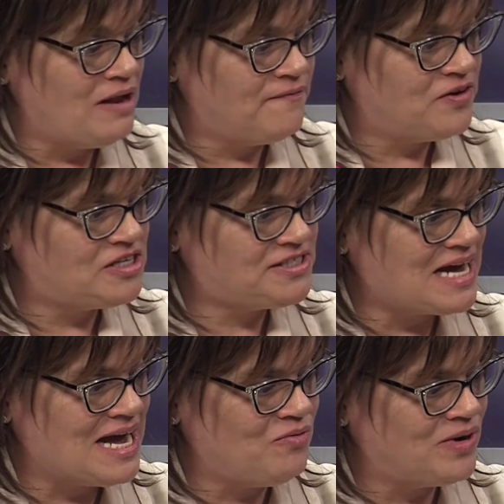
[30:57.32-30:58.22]
first,
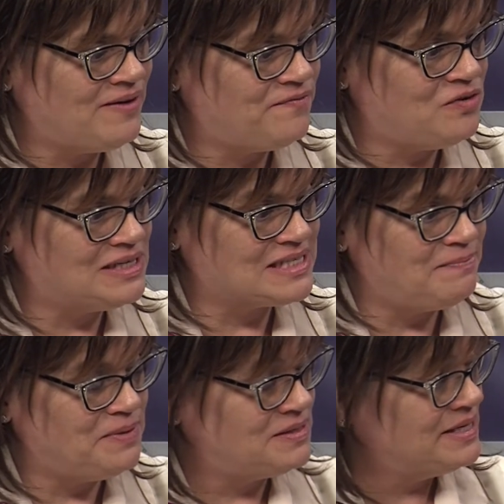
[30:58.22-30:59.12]
I would focus on
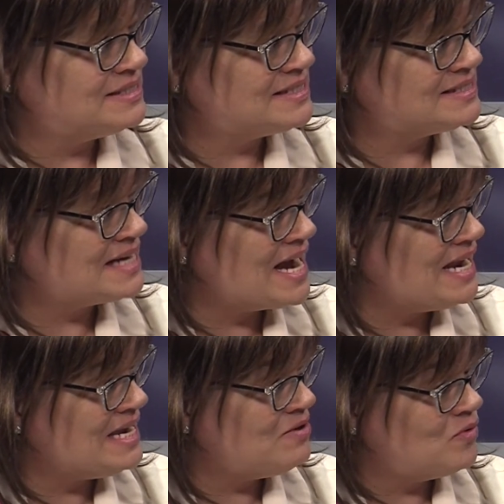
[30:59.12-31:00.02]
building a
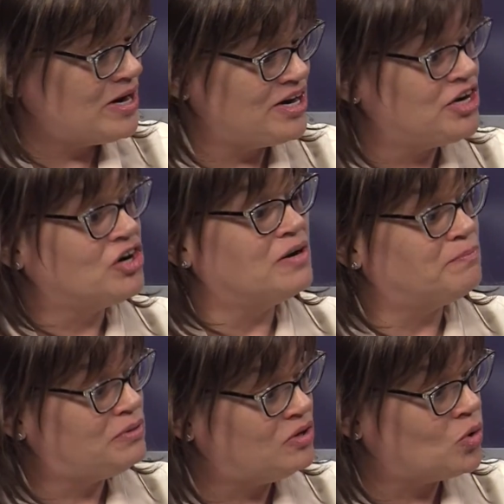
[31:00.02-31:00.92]
society where your
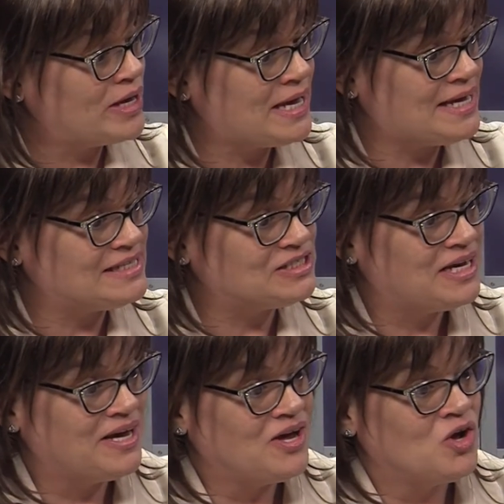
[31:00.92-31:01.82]
employees
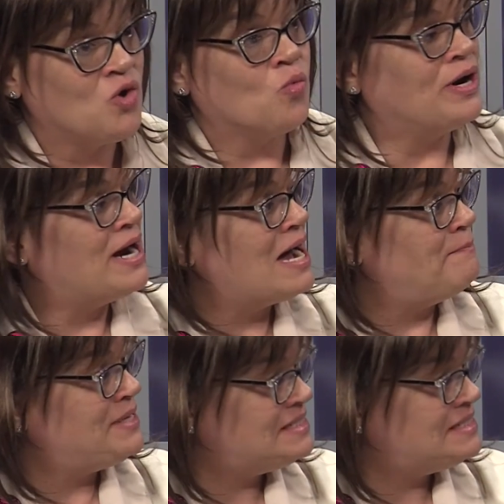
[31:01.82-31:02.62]
would not be